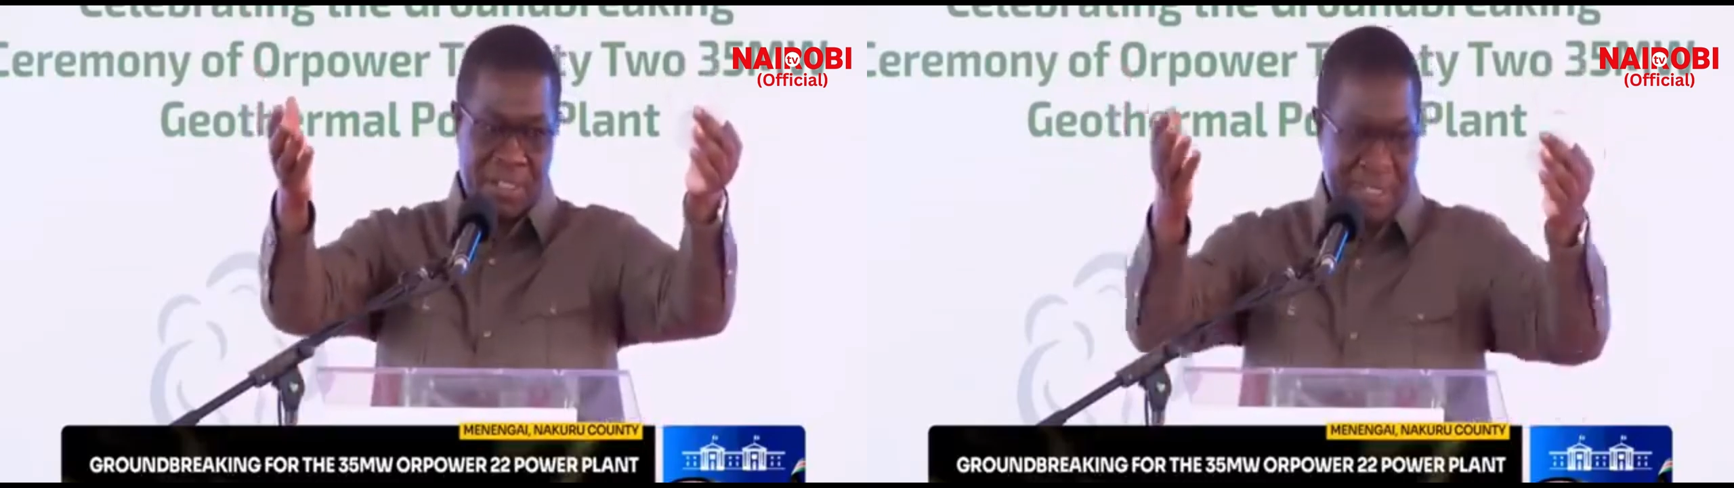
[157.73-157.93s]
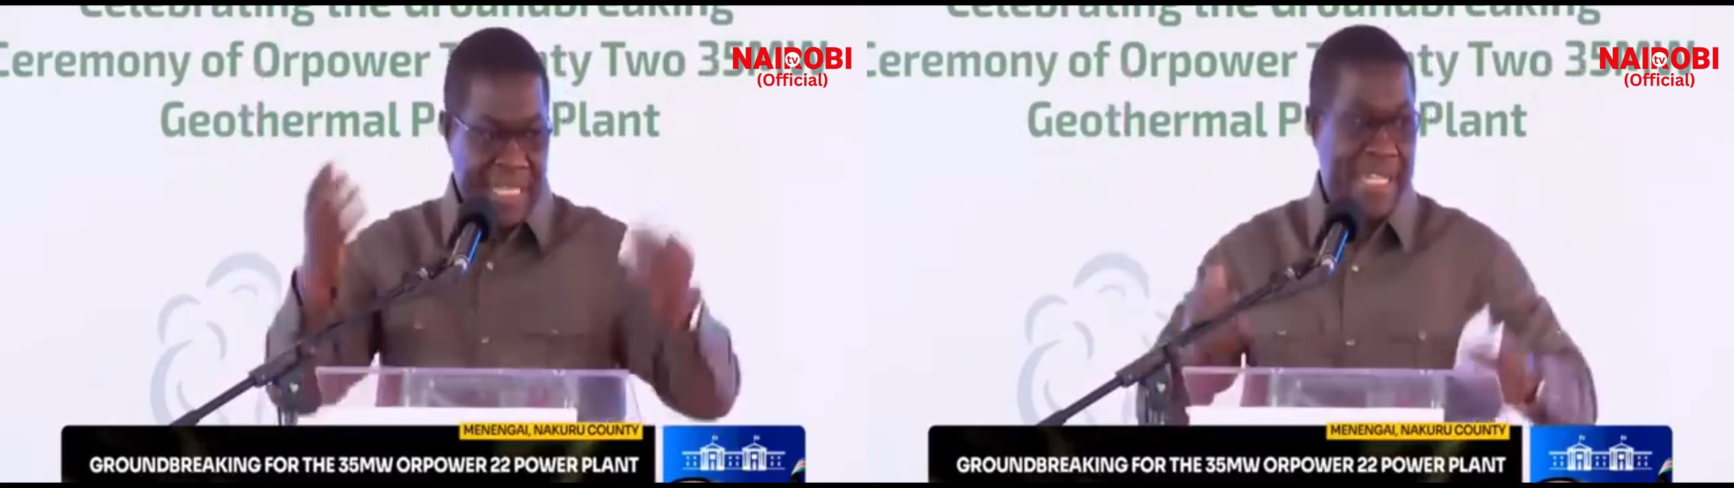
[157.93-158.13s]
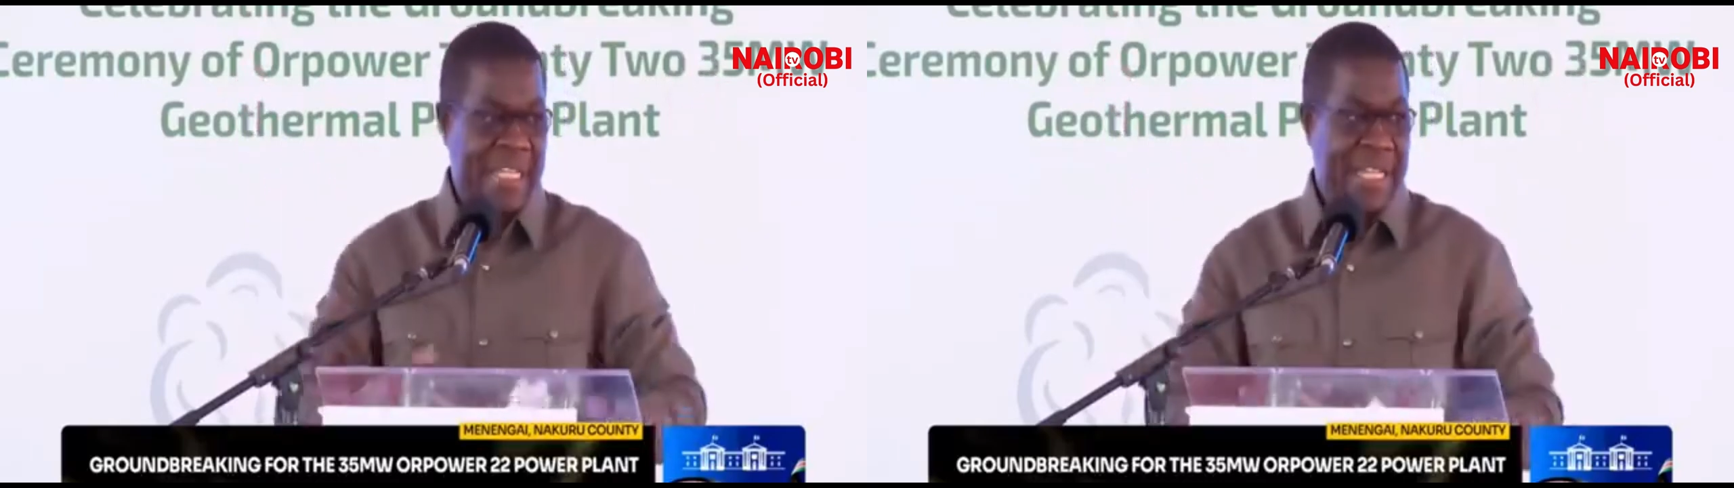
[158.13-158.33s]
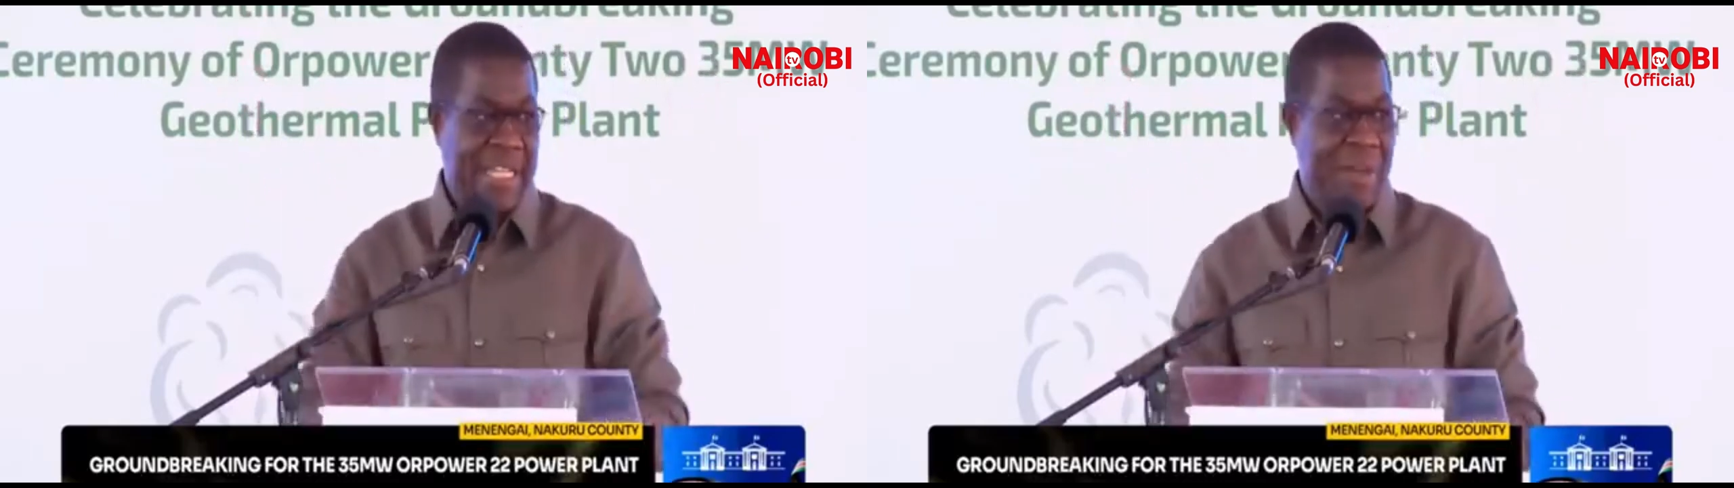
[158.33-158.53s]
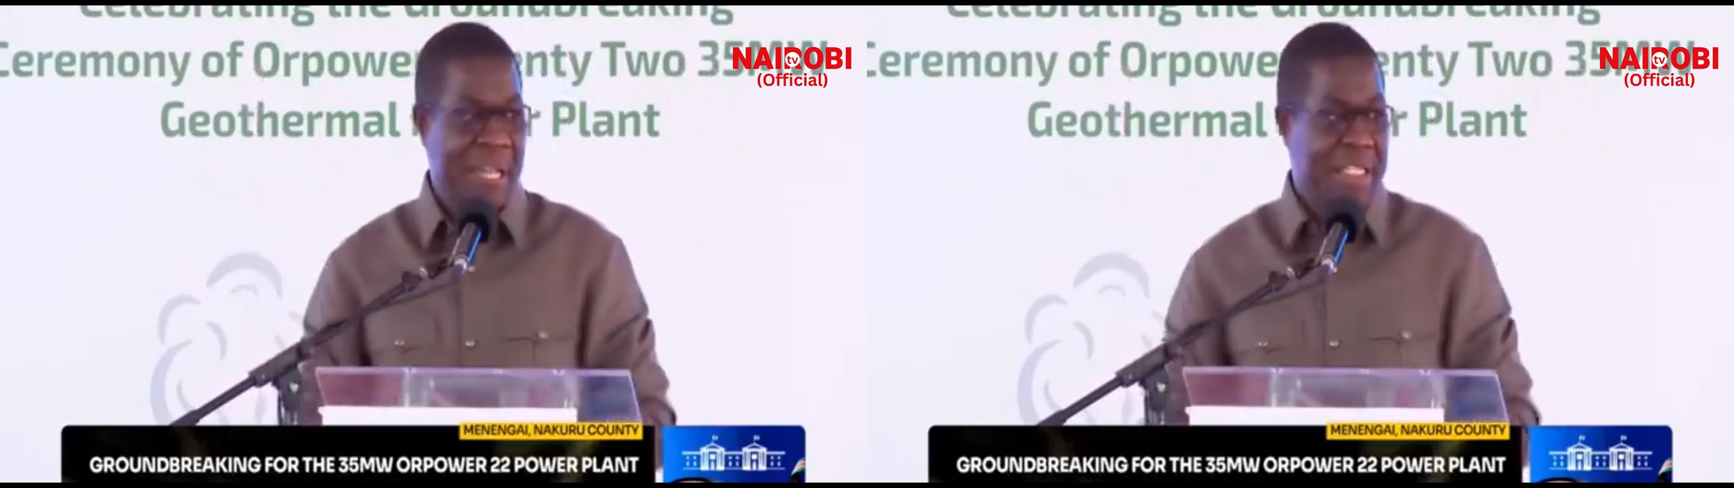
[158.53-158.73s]

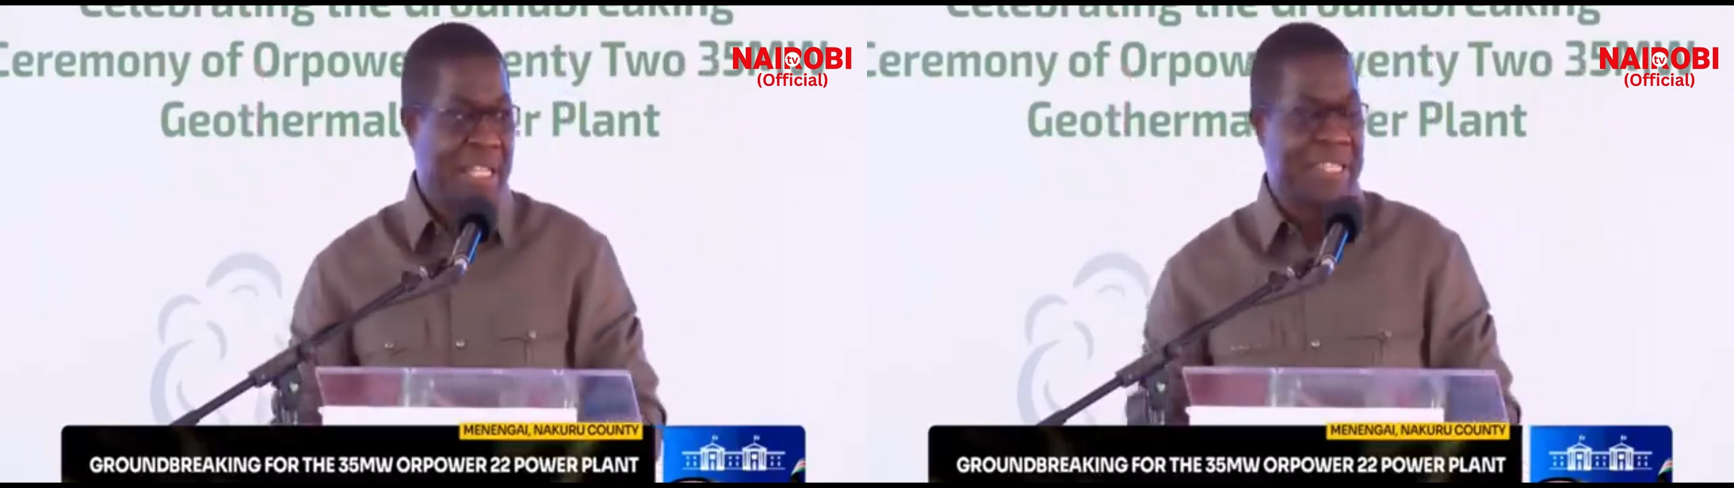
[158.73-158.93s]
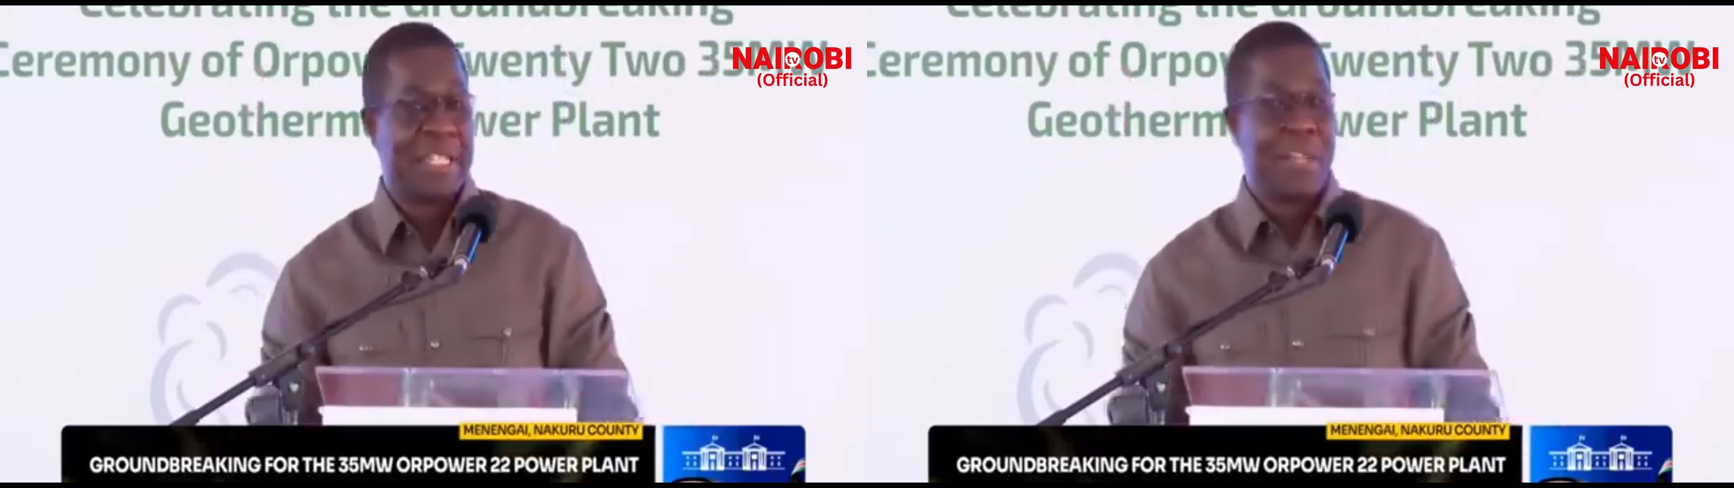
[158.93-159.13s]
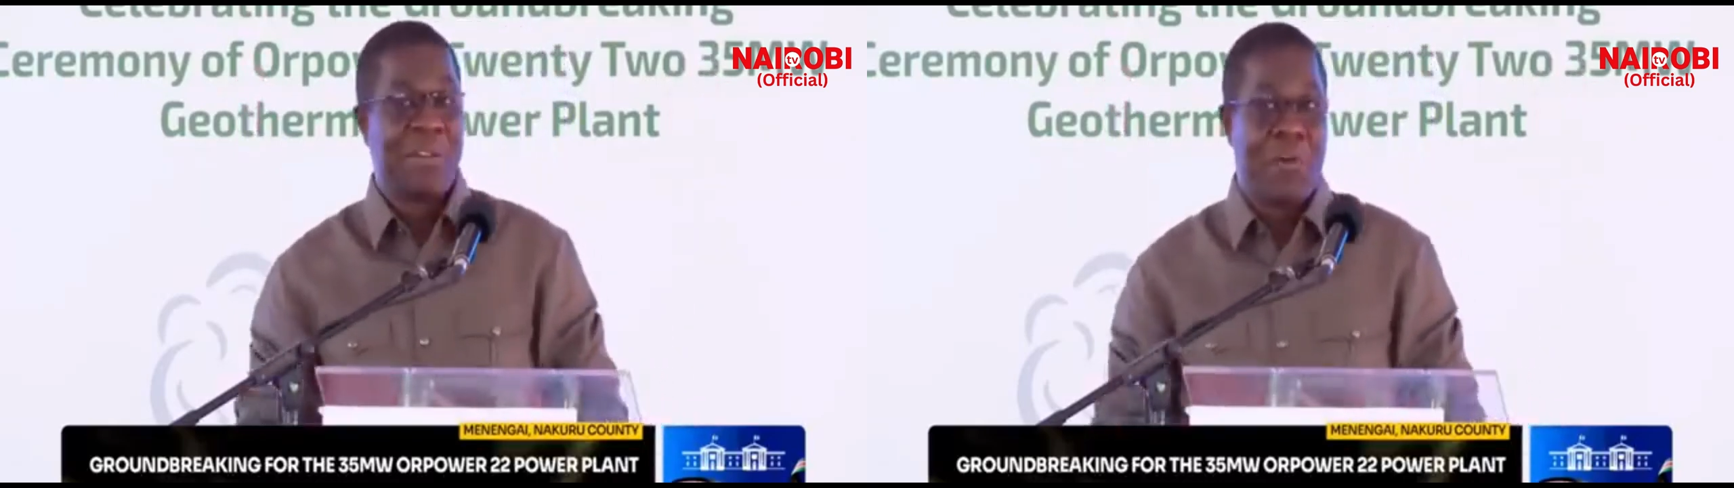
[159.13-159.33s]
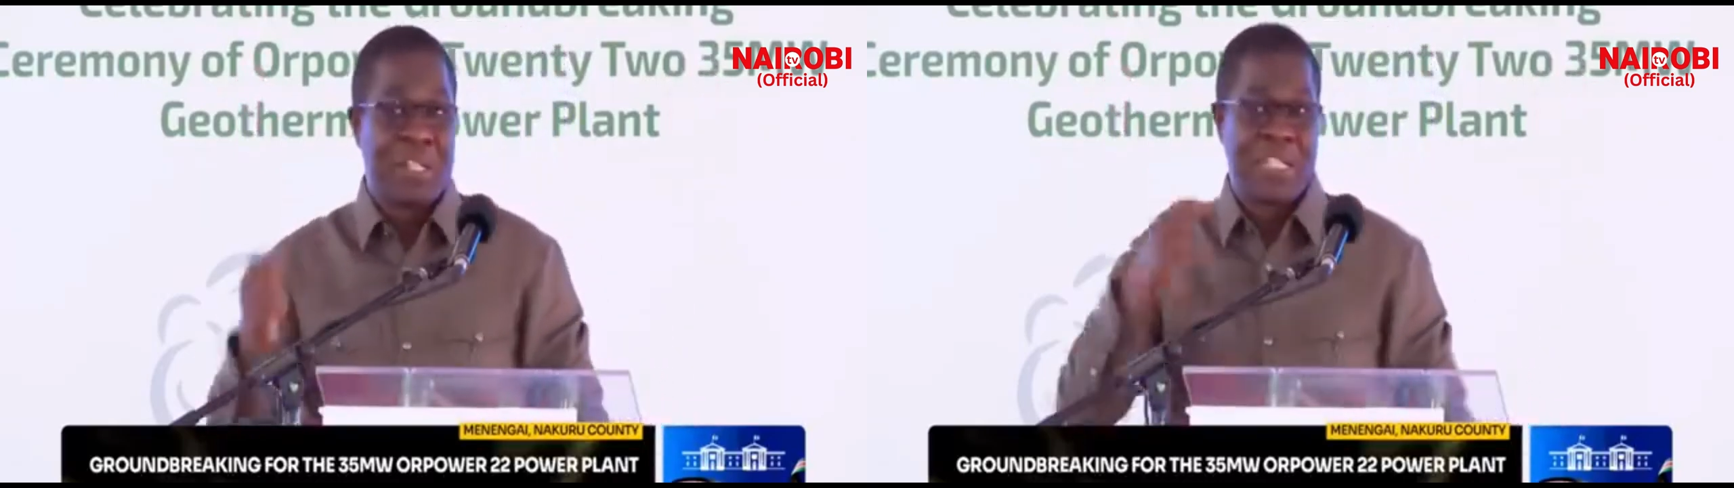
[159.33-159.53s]
Secondly, Your Excellency,